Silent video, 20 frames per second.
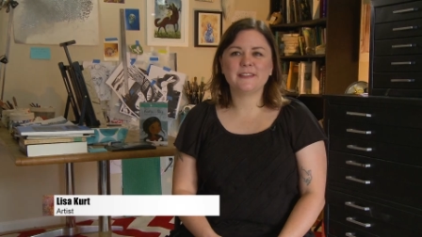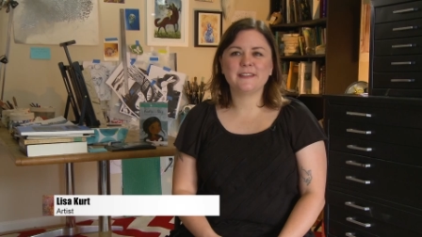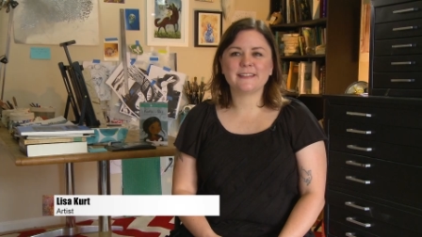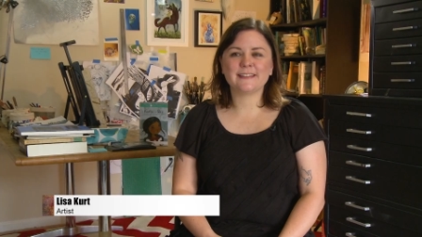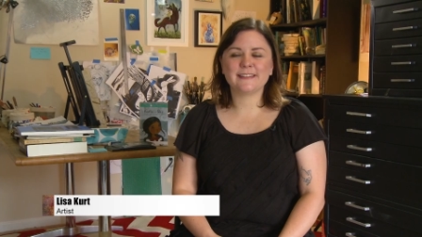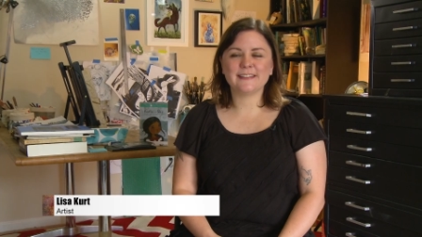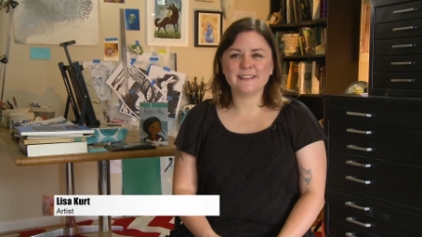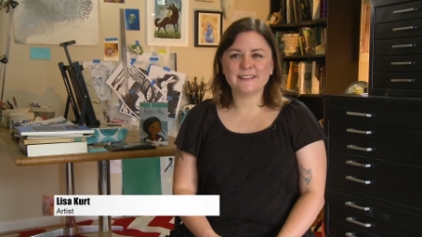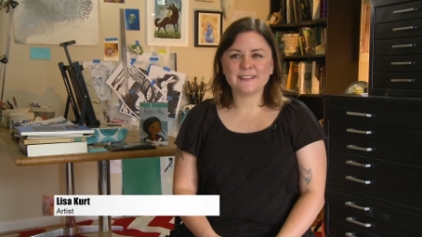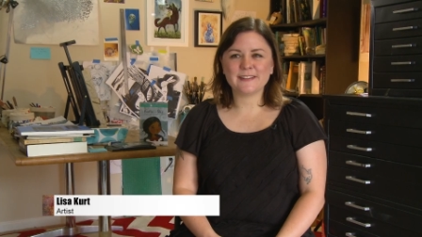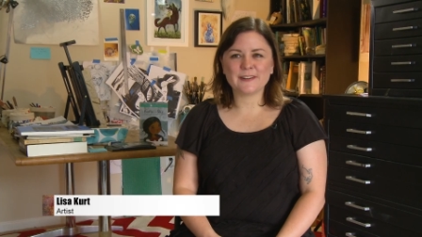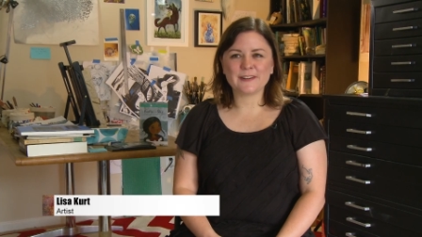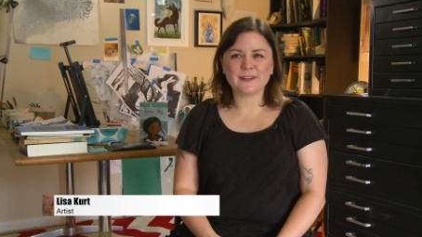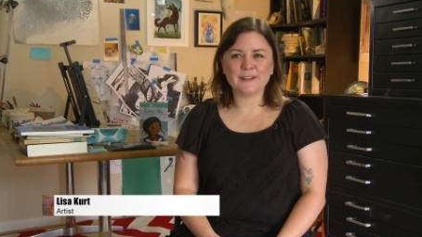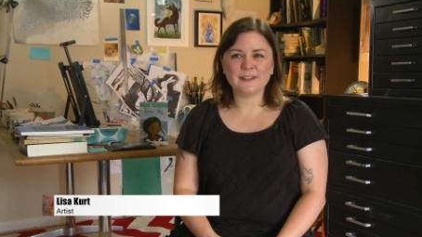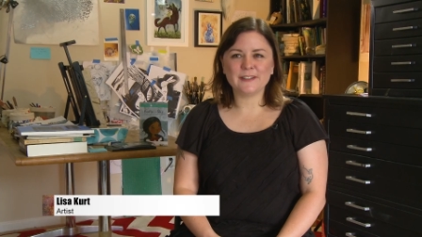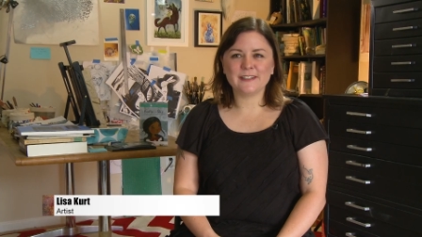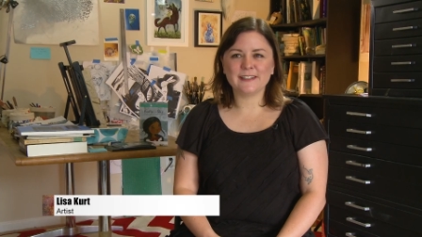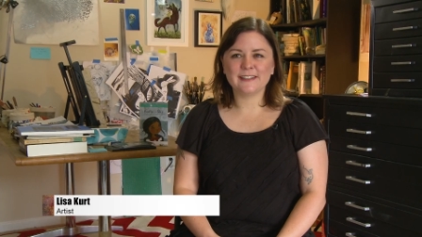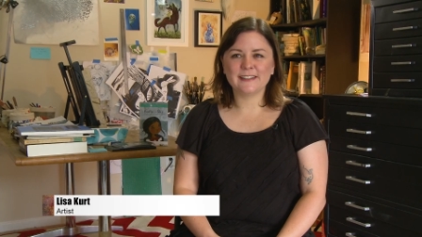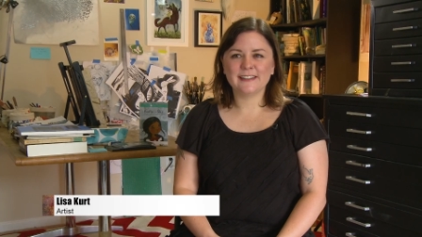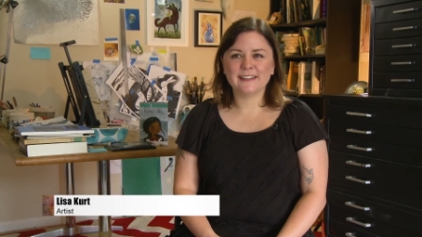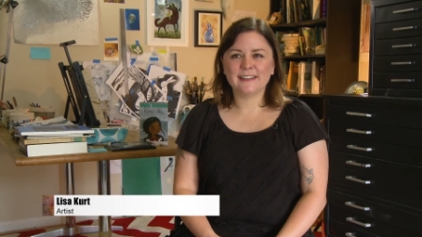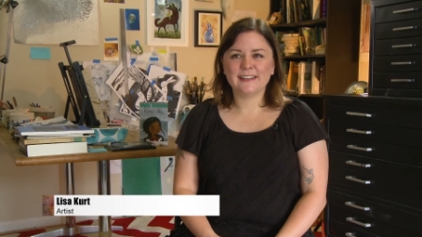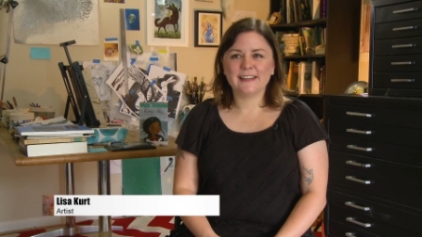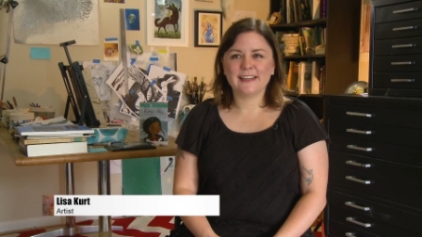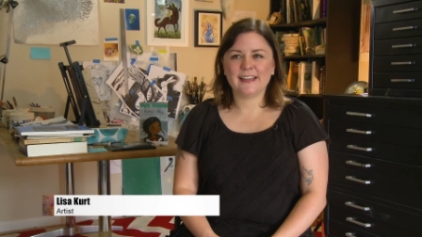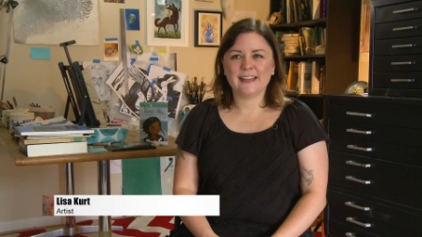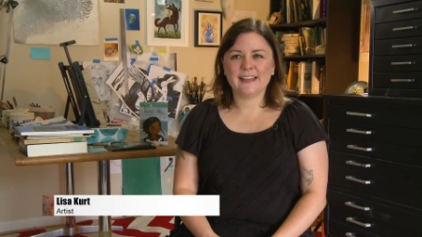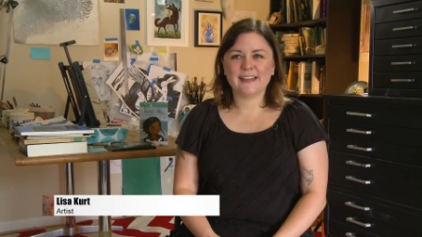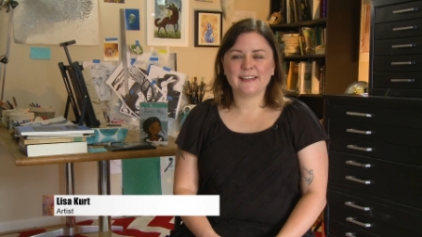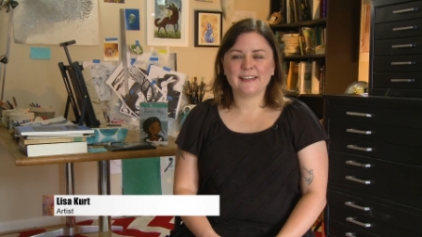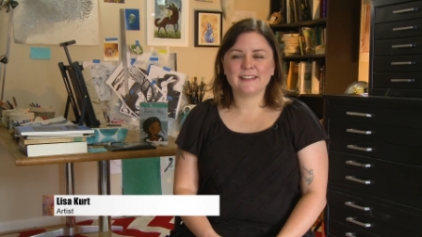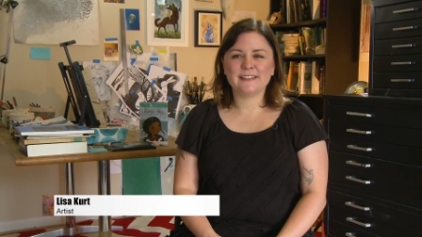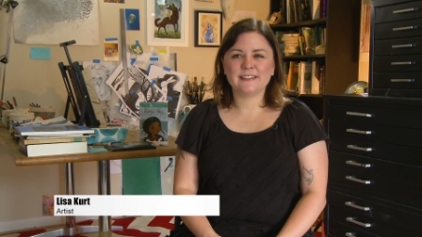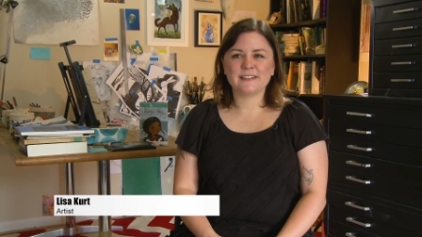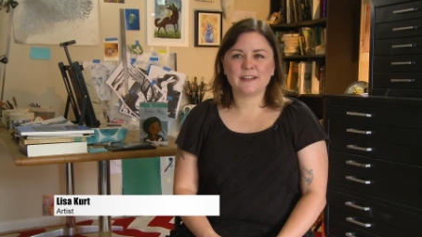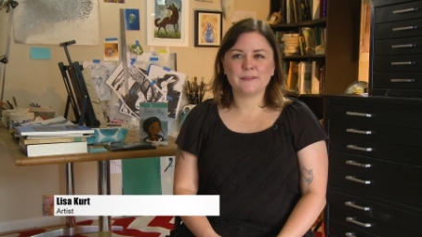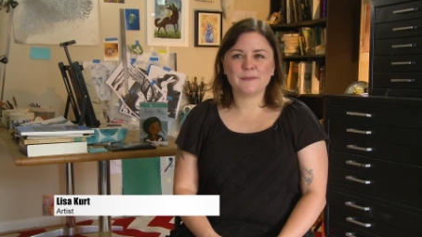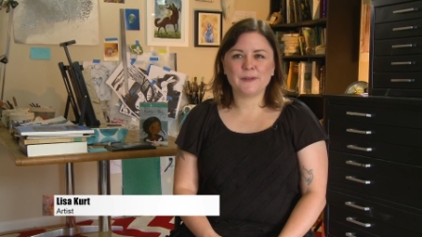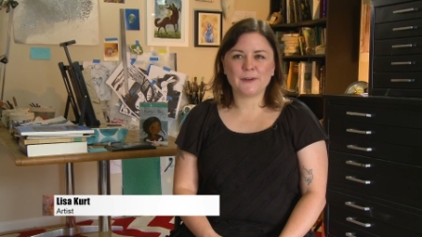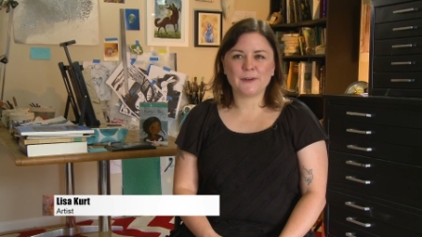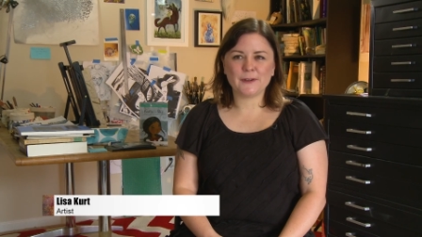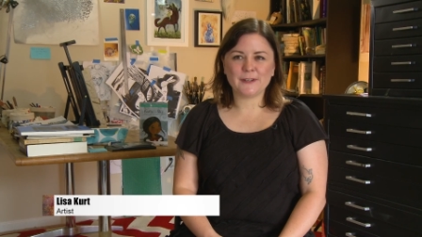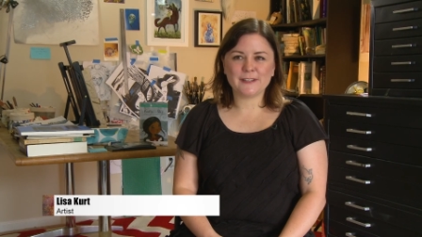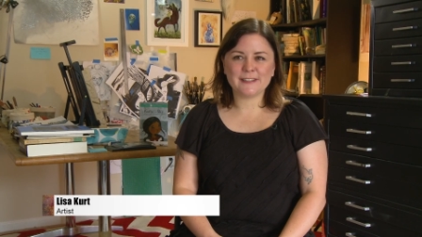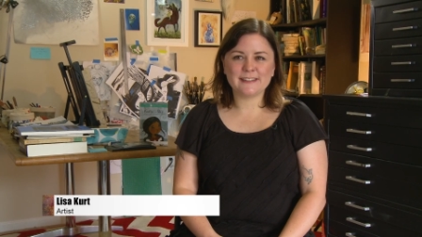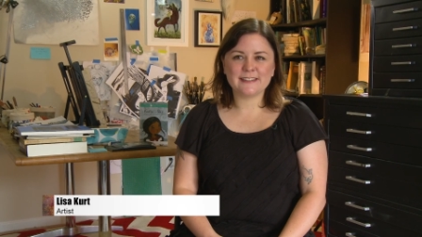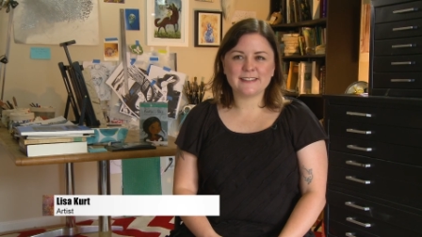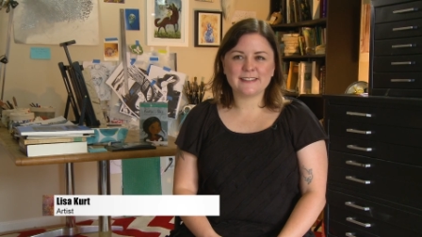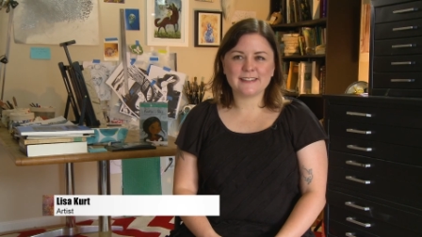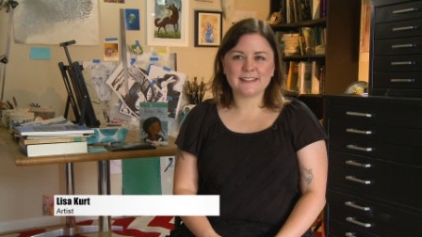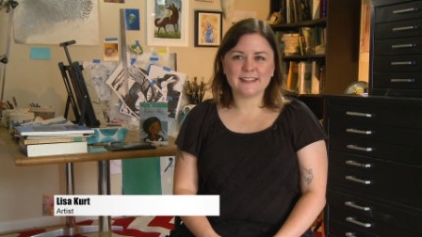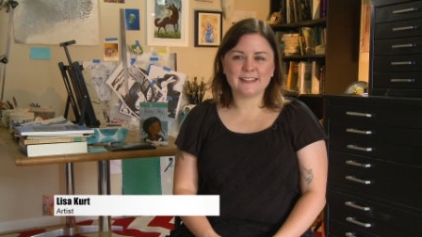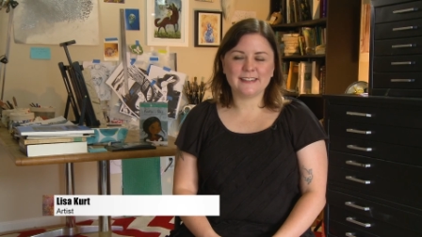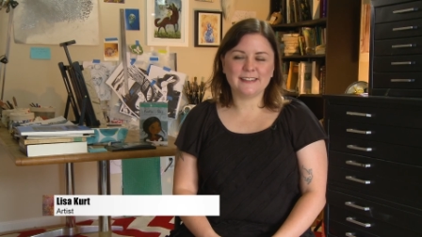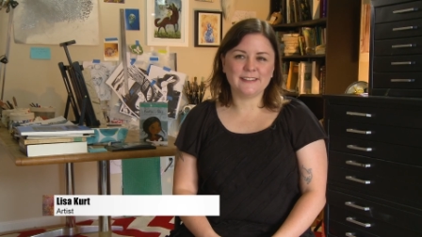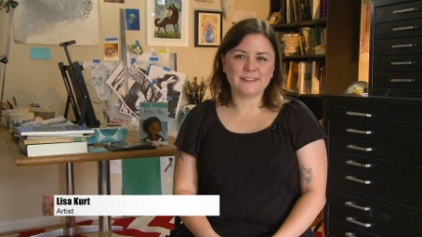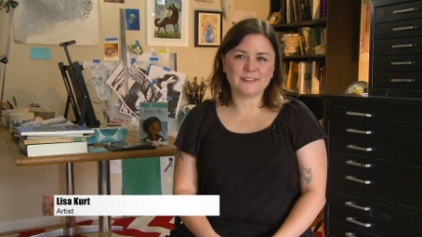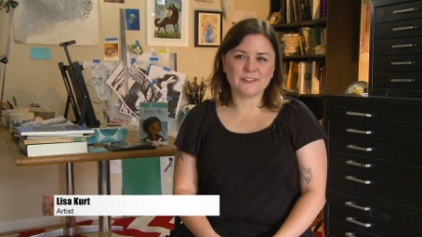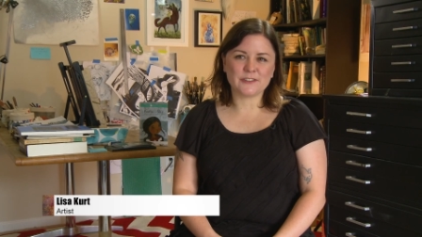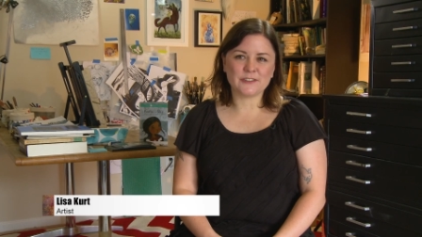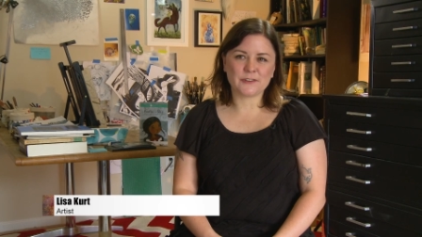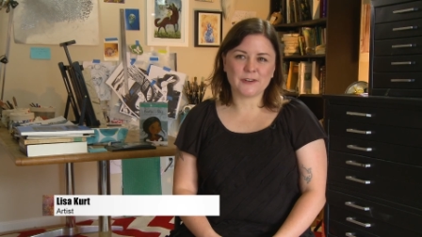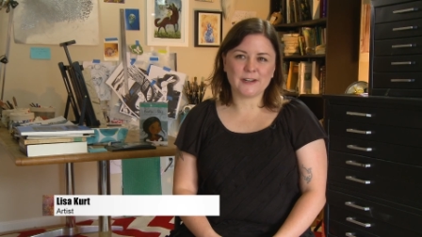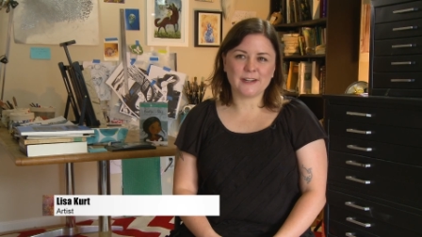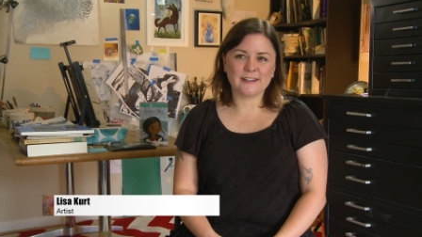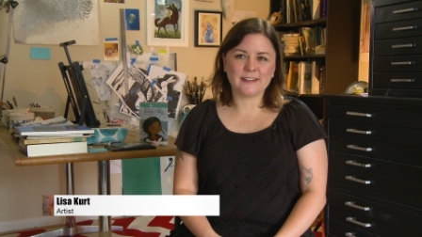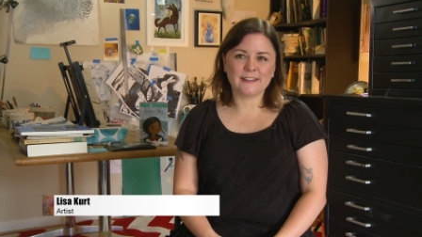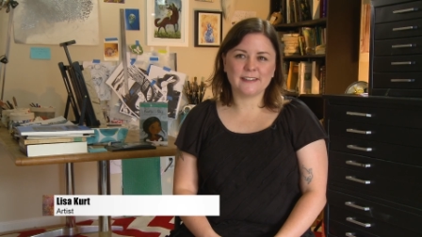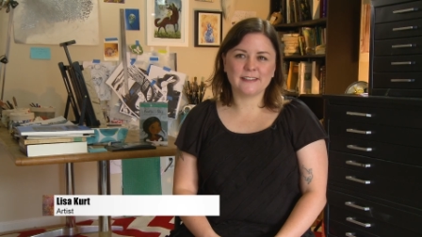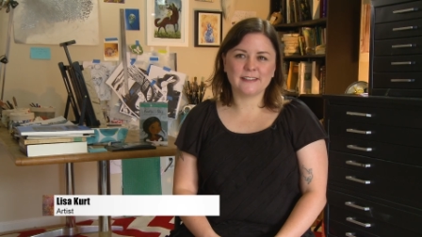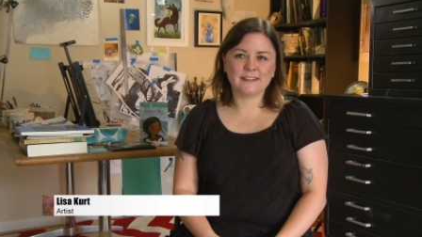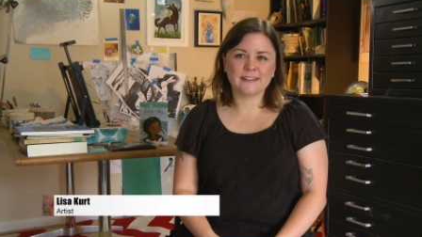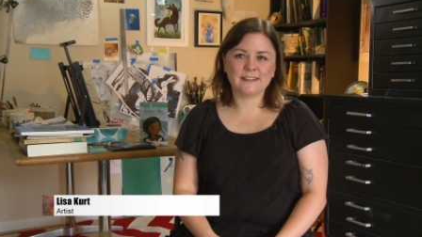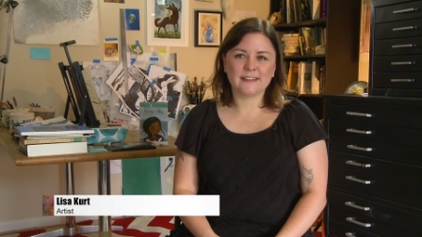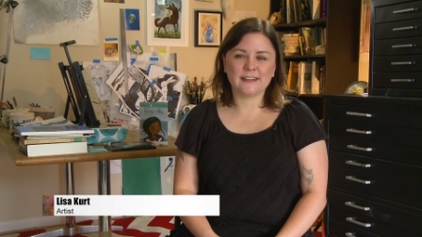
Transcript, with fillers: is Lisa Kurt, and I'm an artist and an illustrator.